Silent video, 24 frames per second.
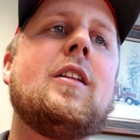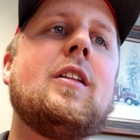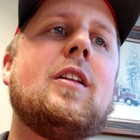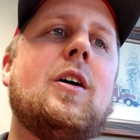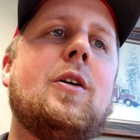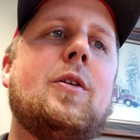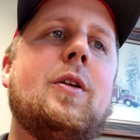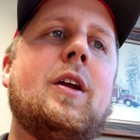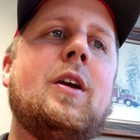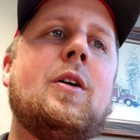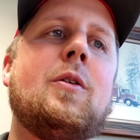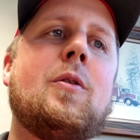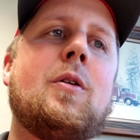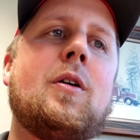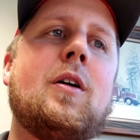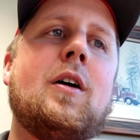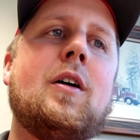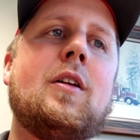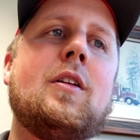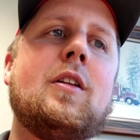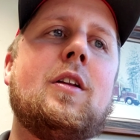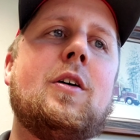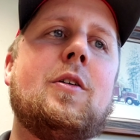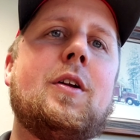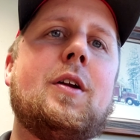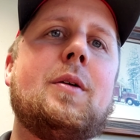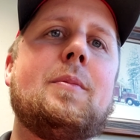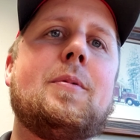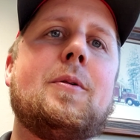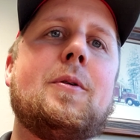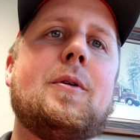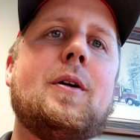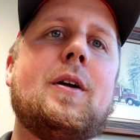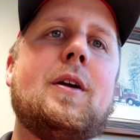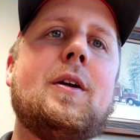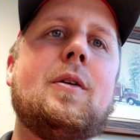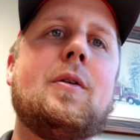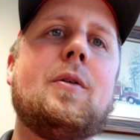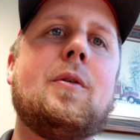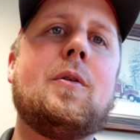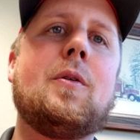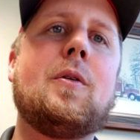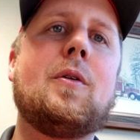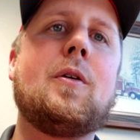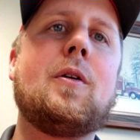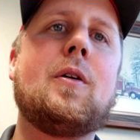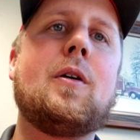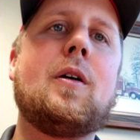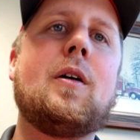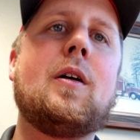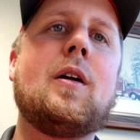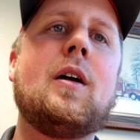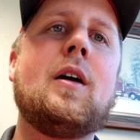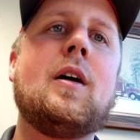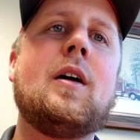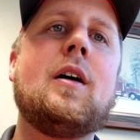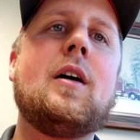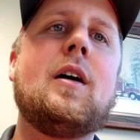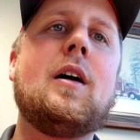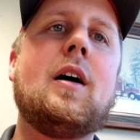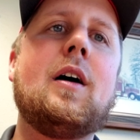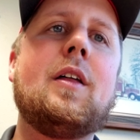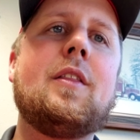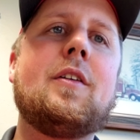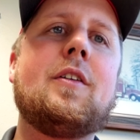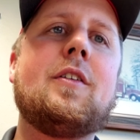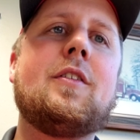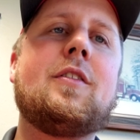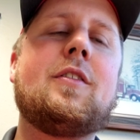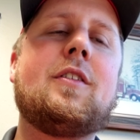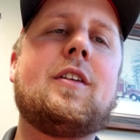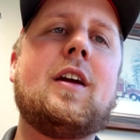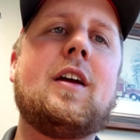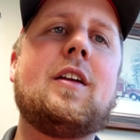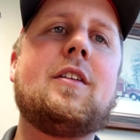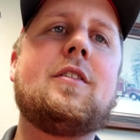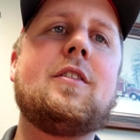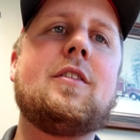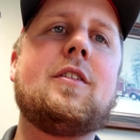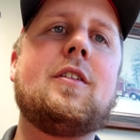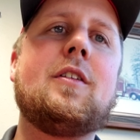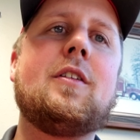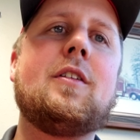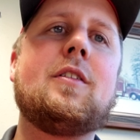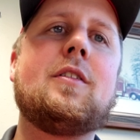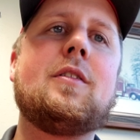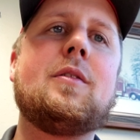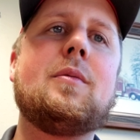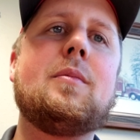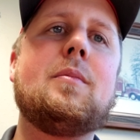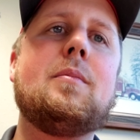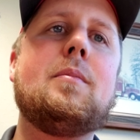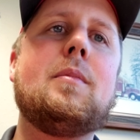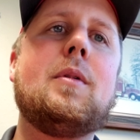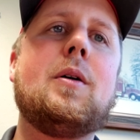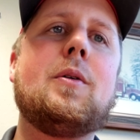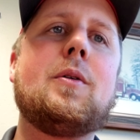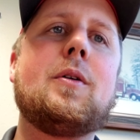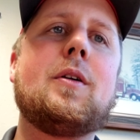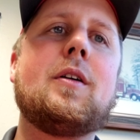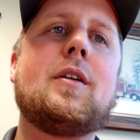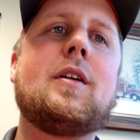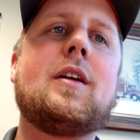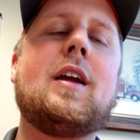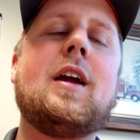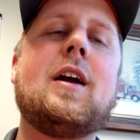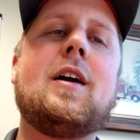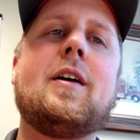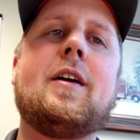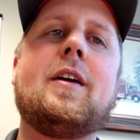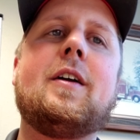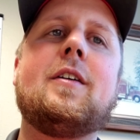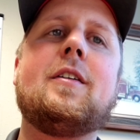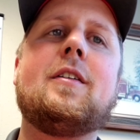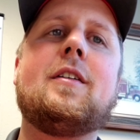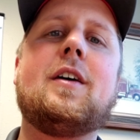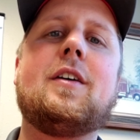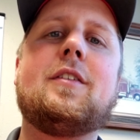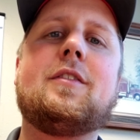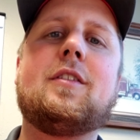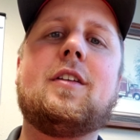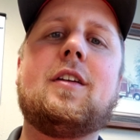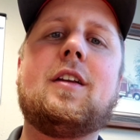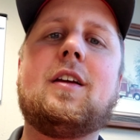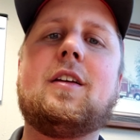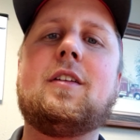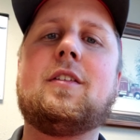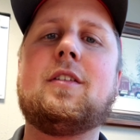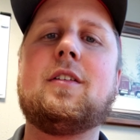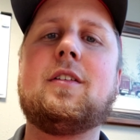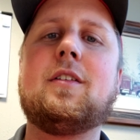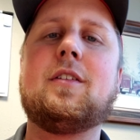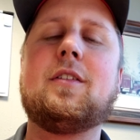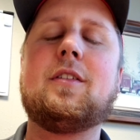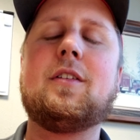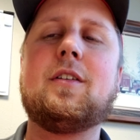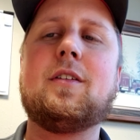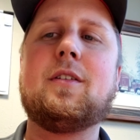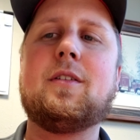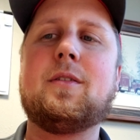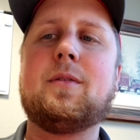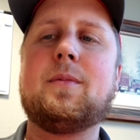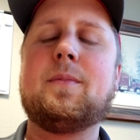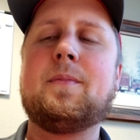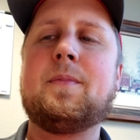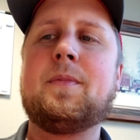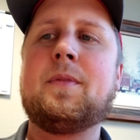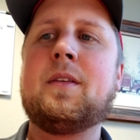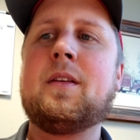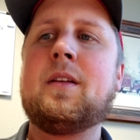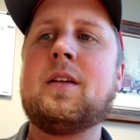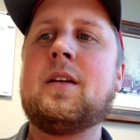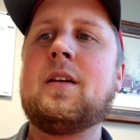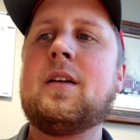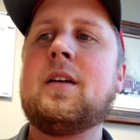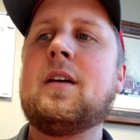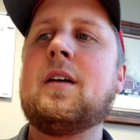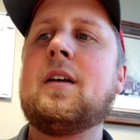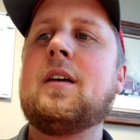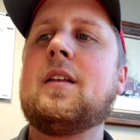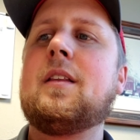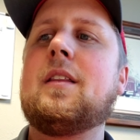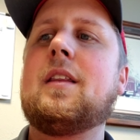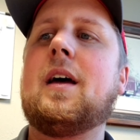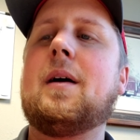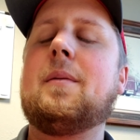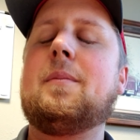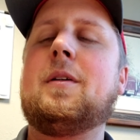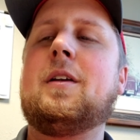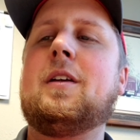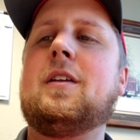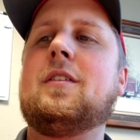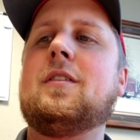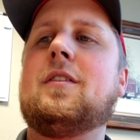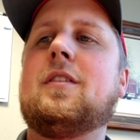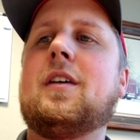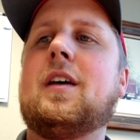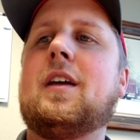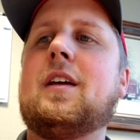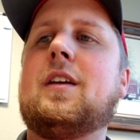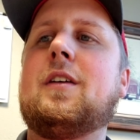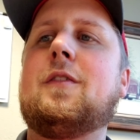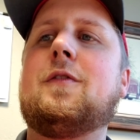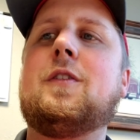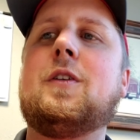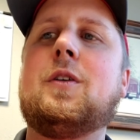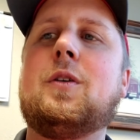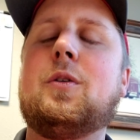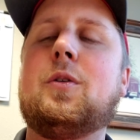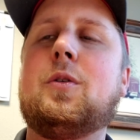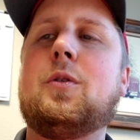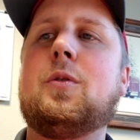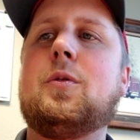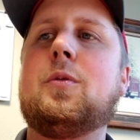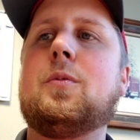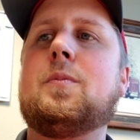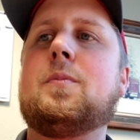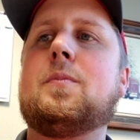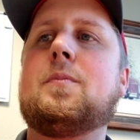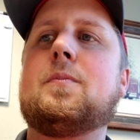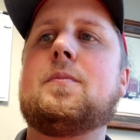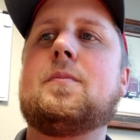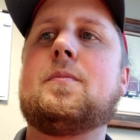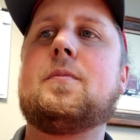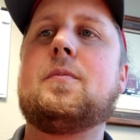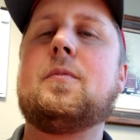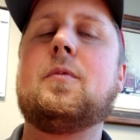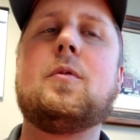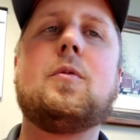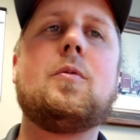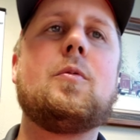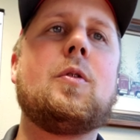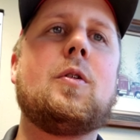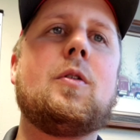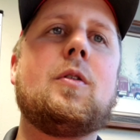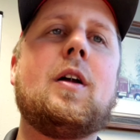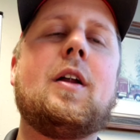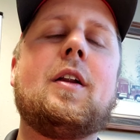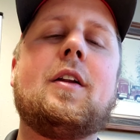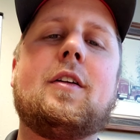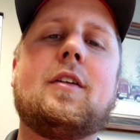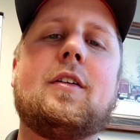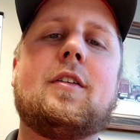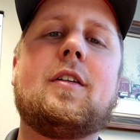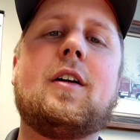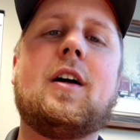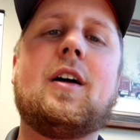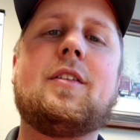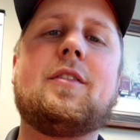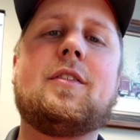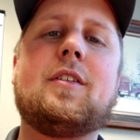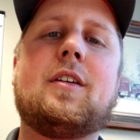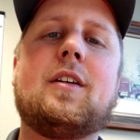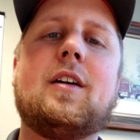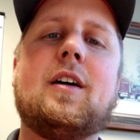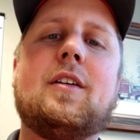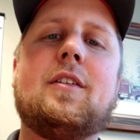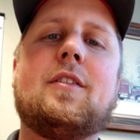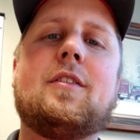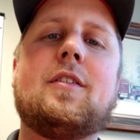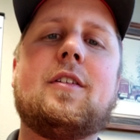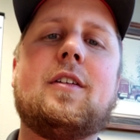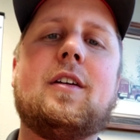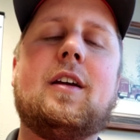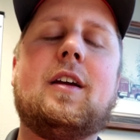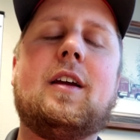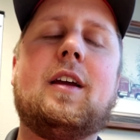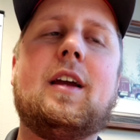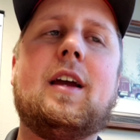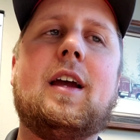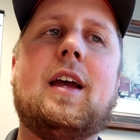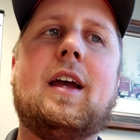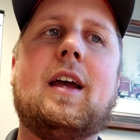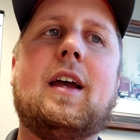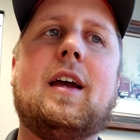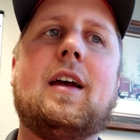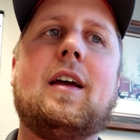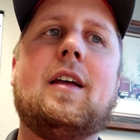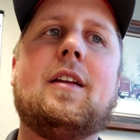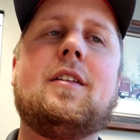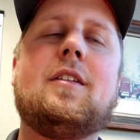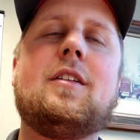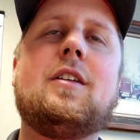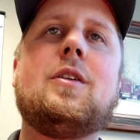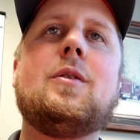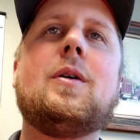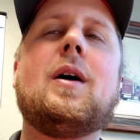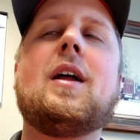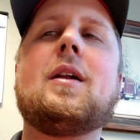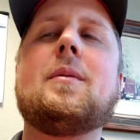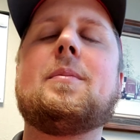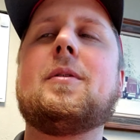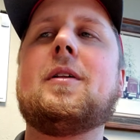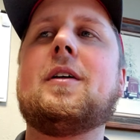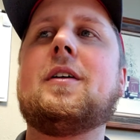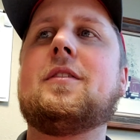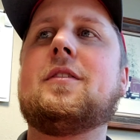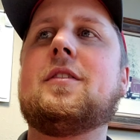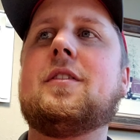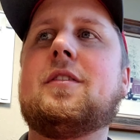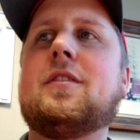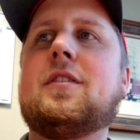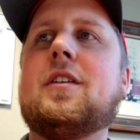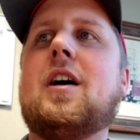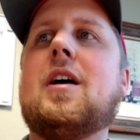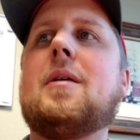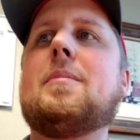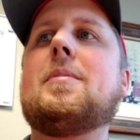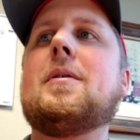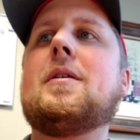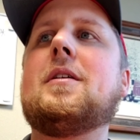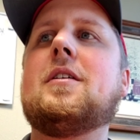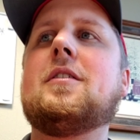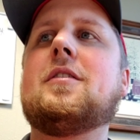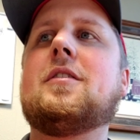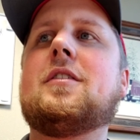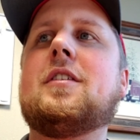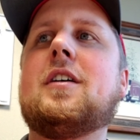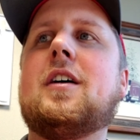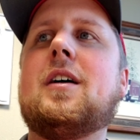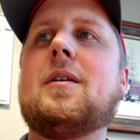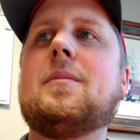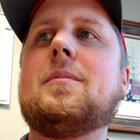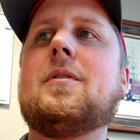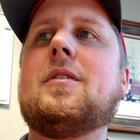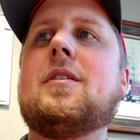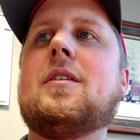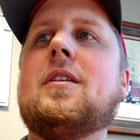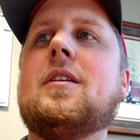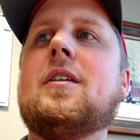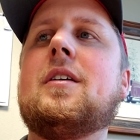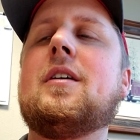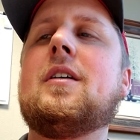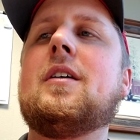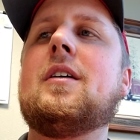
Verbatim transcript: loading or unloading point or other scheduled motor carrier destination. So that means like if you were running across the country and you had a place to stop and you stopped